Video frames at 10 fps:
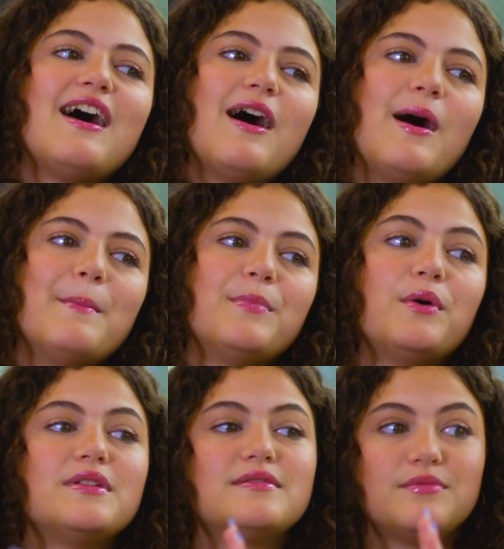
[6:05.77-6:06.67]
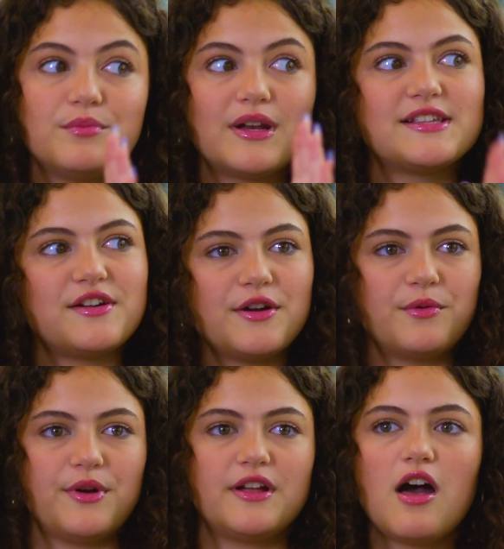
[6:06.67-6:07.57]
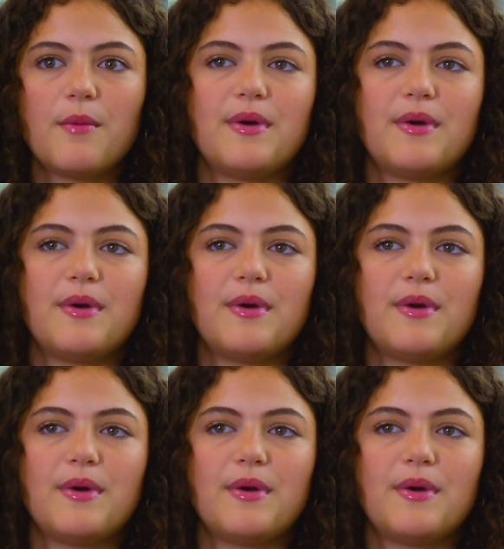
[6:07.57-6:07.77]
But when I started growing up,